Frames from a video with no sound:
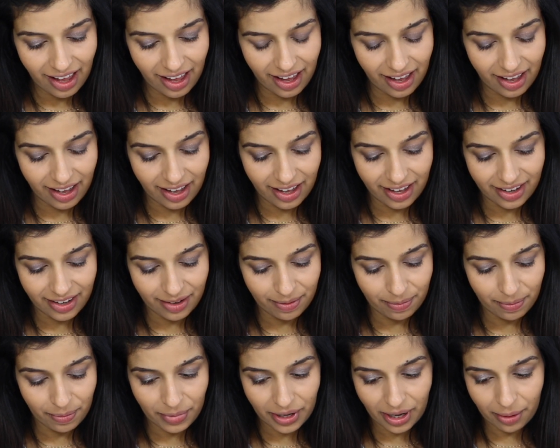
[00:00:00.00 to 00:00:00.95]

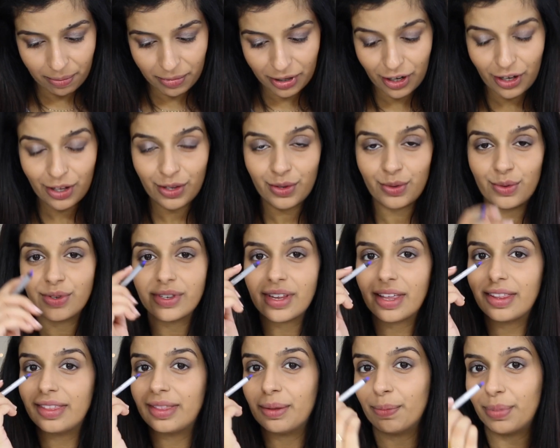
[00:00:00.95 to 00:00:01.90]
but I'm going to use
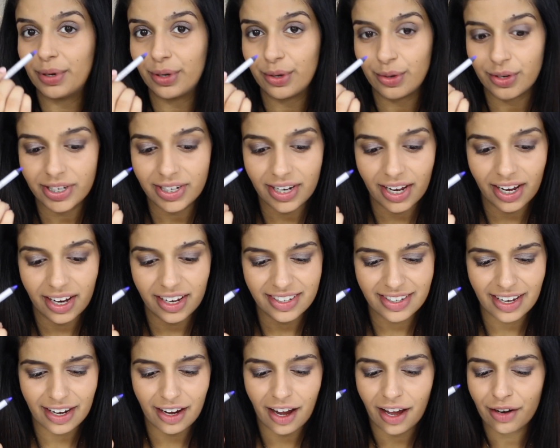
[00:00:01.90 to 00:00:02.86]
the blue today
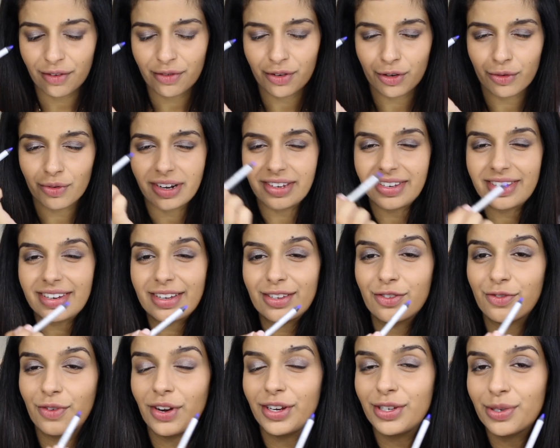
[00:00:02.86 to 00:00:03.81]
because I kind of regretted it
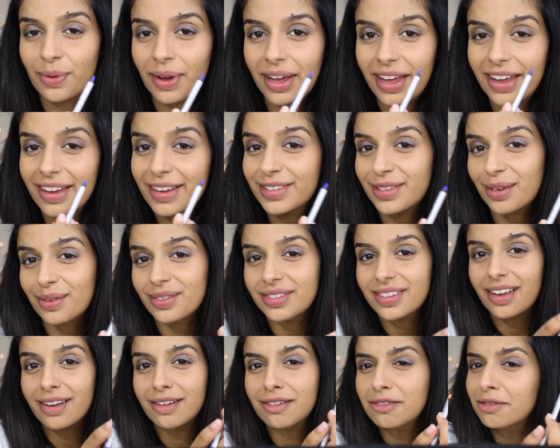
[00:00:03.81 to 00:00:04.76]
straight away because I
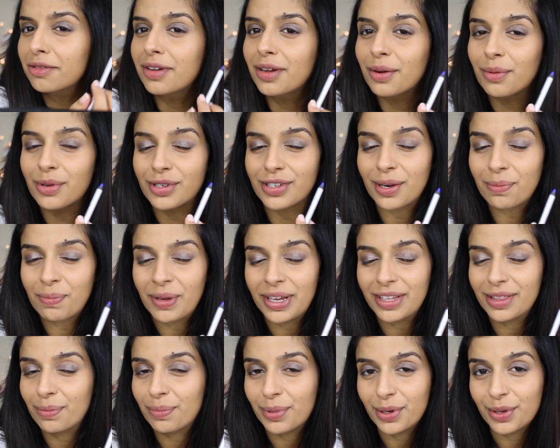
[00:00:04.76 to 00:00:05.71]
was like, oh, I wish I'd
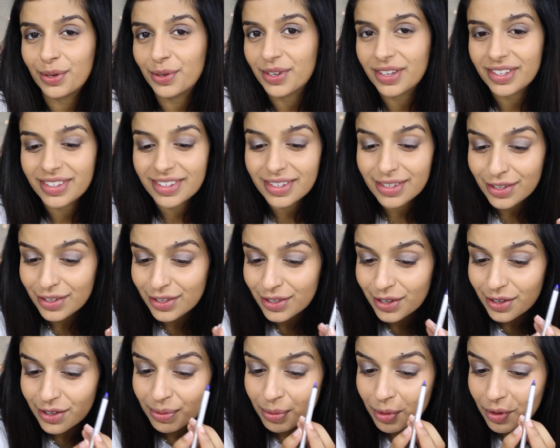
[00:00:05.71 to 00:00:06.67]
picked the blue because it
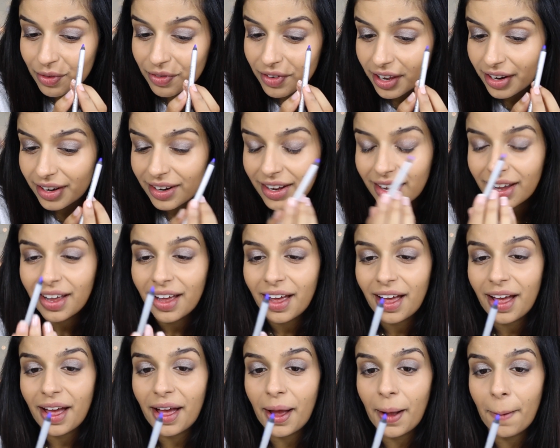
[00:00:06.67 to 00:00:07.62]
just looks more fun.
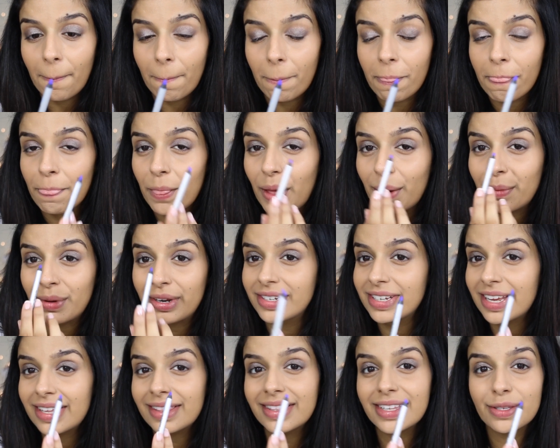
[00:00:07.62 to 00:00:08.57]
I'm going to
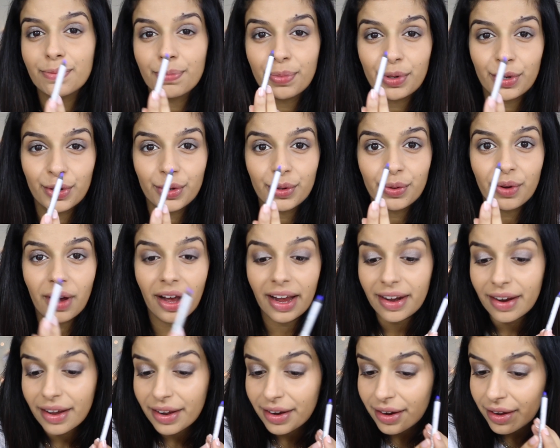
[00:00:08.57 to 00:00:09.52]
take this blue
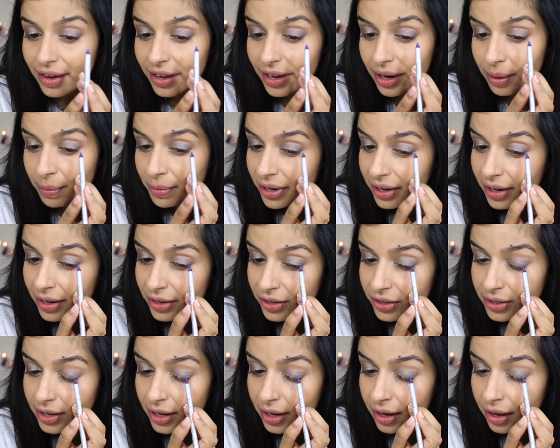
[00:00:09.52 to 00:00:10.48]
eyeliner and I'm going to
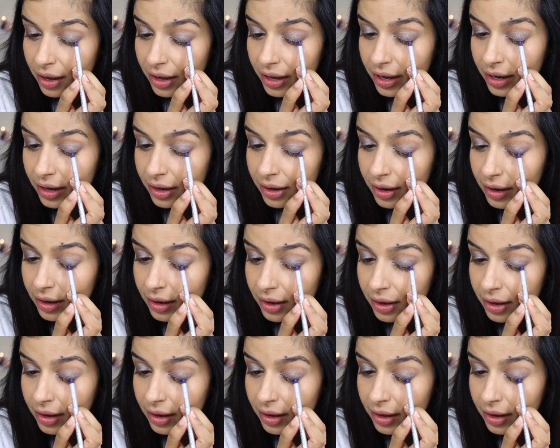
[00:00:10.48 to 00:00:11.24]
just line